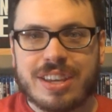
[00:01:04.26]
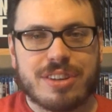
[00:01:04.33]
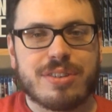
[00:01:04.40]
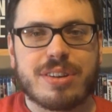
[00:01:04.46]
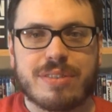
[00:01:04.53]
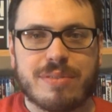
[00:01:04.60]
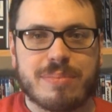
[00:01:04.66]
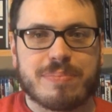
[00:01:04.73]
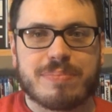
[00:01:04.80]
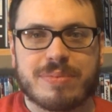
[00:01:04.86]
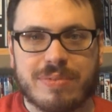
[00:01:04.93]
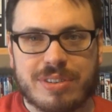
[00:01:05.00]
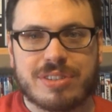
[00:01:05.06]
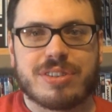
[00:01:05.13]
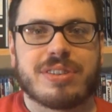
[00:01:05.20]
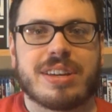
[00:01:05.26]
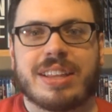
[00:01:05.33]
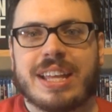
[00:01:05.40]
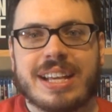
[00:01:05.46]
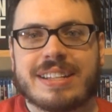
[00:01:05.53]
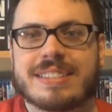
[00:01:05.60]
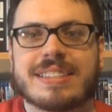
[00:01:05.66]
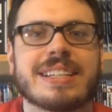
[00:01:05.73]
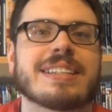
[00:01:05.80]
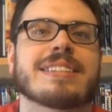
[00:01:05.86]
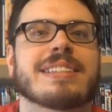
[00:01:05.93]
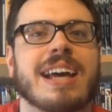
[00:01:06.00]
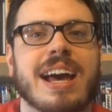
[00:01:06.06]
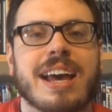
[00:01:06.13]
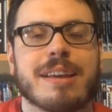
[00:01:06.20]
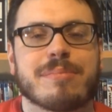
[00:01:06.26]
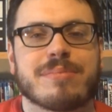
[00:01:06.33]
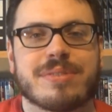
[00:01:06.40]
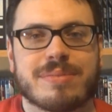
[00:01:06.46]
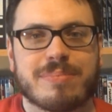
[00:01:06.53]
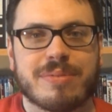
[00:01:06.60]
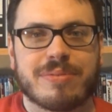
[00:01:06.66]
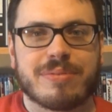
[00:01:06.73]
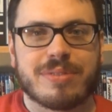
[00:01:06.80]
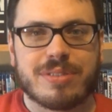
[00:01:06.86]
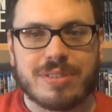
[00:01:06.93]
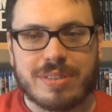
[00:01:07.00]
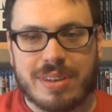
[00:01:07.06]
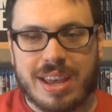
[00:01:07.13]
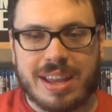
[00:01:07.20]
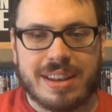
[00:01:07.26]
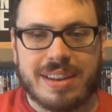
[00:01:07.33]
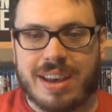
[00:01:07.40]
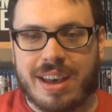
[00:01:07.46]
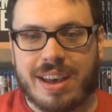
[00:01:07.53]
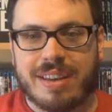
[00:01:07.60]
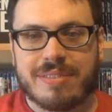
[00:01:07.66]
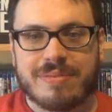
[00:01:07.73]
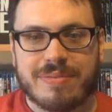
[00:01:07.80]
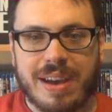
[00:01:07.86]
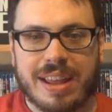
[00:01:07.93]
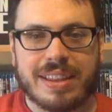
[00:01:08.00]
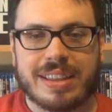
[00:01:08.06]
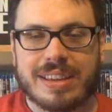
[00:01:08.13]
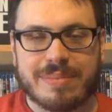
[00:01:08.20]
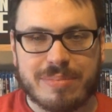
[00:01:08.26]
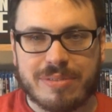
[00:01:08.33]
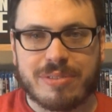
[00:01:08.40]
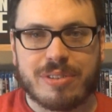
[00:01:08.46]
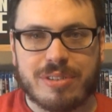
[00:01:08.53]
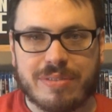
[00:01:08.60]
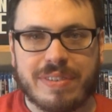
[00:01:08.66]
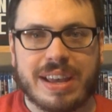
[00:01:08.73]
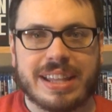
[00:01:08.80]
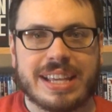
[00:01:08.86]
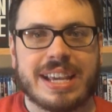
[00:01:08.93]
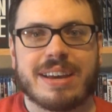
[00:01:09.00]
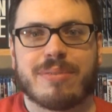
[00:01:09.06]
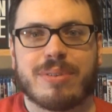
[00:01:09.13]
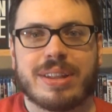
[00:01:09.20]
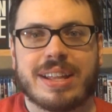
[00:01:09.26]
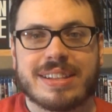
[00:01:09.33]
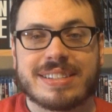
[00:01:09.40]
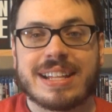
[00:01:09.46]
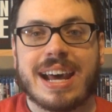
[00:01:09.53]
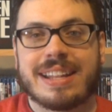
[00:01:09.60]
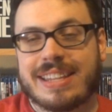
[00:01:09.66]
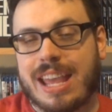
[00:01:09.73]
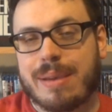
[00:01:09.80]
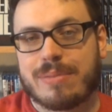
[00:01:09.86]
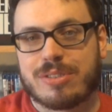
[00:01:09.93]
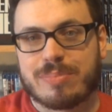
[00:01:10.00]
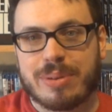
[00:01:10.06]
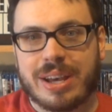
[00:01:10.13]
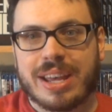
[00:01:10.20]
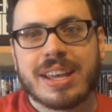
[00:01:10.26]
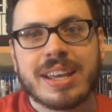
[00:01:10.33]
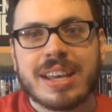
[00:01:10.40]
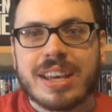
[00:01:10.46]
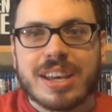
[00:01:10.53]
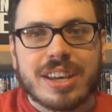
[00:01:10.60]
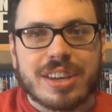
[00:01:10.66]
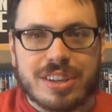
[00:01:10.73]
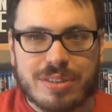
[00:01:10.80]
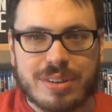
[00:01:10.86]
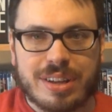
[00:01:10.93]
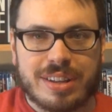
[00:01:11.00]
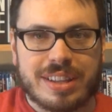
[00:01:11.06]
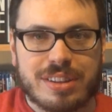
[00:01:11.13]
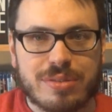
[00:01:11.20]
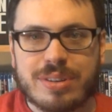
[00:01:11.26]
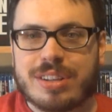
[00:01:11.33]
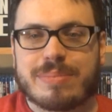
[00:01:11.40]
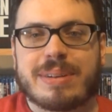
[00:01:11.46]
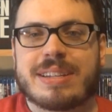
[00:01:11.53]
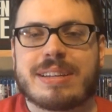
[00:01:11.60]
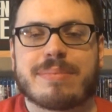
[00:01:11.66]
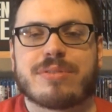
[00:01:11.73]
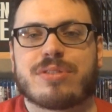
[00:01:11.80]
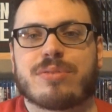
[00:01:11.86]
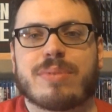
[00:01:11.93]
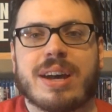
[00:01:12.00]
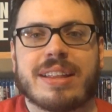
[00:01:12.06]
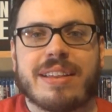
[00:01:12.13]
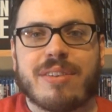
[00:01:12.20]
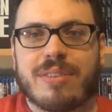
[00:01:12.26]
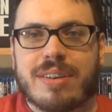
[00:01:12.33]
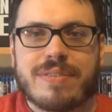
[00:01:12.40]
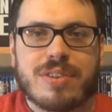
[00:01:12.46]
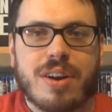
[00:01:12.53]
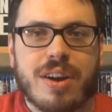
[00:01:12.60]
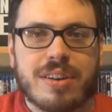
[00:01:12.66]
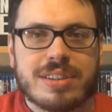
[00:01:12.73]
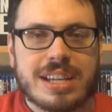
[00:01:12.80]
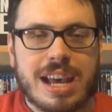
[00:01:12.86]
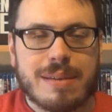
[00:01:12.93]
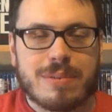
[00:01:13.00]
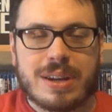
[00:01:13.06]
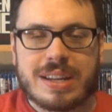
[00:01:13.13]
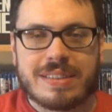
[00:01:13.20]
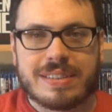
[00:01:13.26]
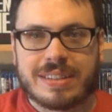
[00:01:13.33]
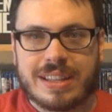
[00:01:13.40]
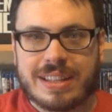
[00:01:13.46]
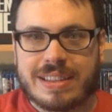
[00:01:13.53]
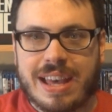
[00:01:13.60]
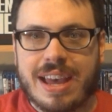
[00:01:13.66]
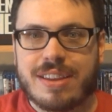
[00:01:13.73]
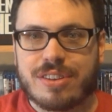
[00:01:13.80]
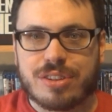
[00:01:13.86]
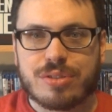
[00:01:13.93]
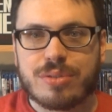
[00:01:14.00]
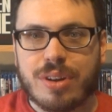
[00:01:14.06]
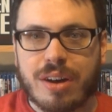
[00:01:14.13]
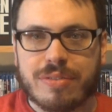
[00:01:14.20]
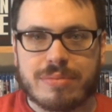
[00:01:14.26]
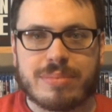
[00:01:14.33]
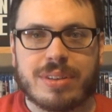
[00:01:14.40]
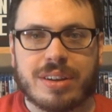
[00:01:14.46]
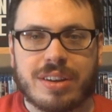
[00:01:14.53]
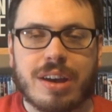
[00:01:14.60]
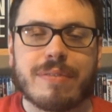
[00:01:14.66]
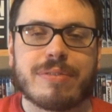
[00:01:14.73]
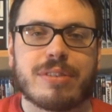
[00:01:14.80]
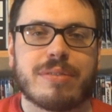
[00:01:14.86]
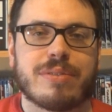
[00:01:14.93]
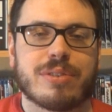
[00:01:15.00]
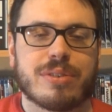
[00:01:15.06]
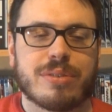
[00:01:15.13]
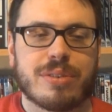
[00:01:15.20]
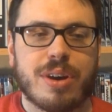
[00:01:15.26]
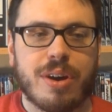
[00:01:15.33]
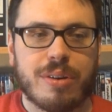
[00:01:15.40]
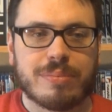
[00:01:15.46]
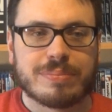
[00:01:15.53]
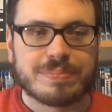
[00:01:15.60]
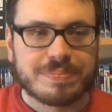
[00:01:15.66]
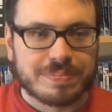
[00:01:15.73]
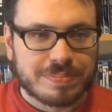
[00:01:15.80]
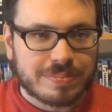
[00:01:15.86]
You can return it like 6 times and before you'll finally get one that's not damaged, but you can do it as many times as you want. They don't give you a hard time or anything like that. And you can do it all from the comfort of your own home.